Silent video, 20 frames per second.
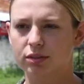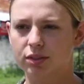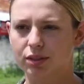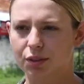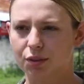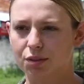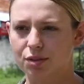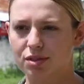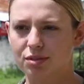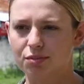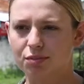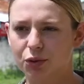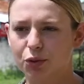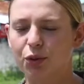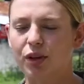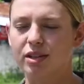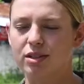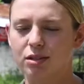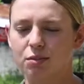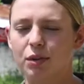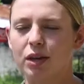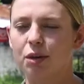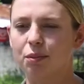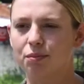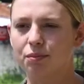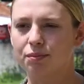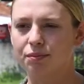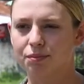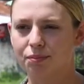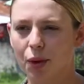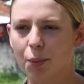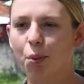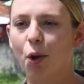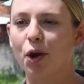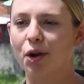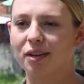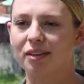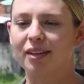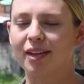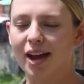So it was great to be a, a
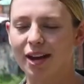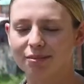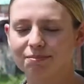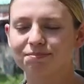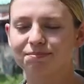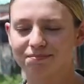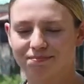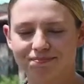part of that.